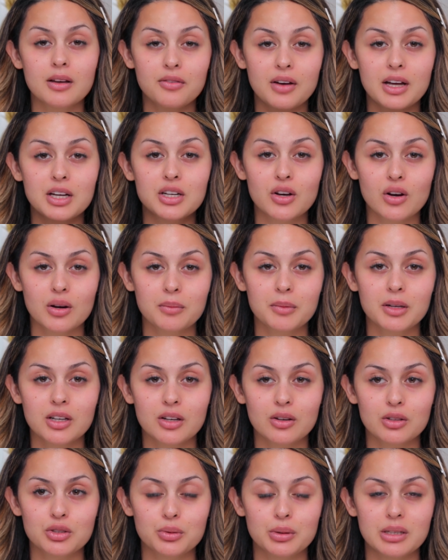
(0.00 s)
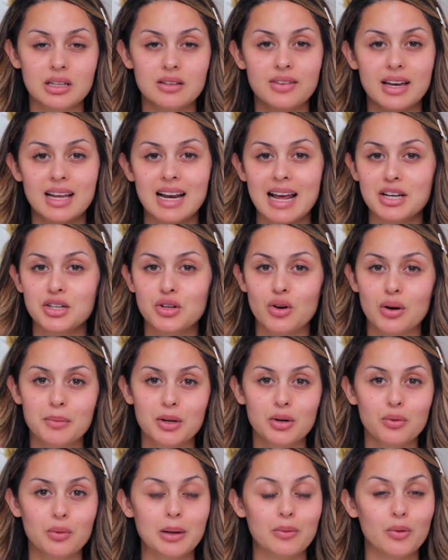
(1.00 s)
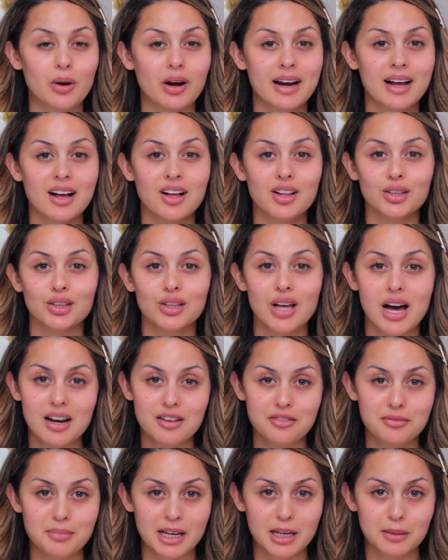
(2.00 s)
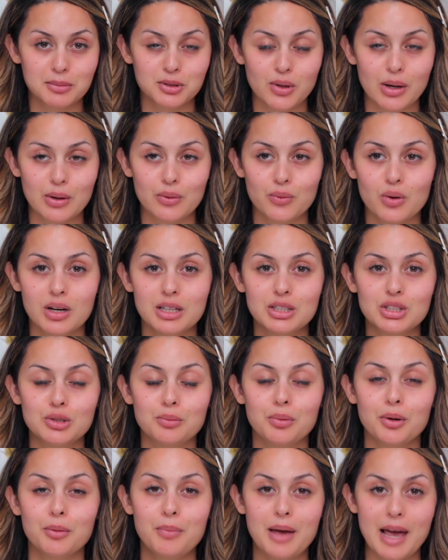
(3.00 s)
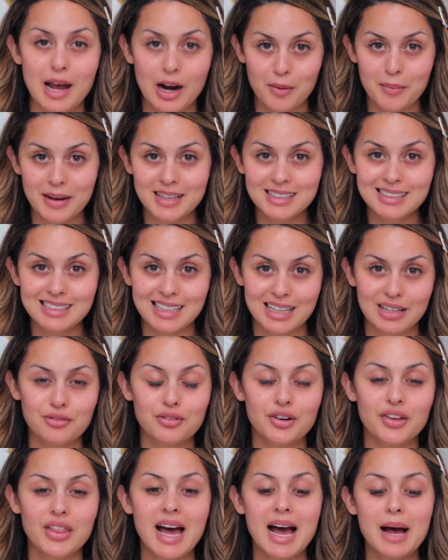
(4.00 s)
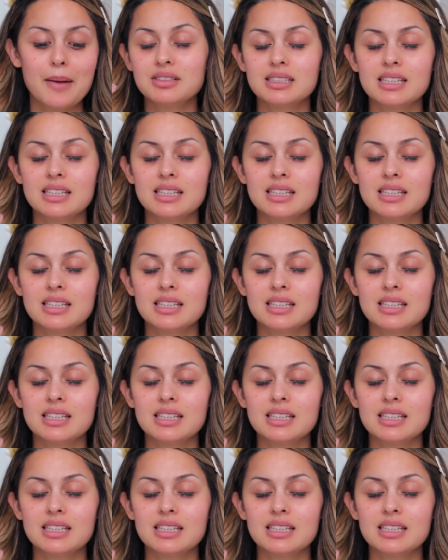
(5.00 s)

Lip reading: If I know I'm going to go to an event, I know I'm going to be wearing a lot of makeup, so I want to prepare my skin for that.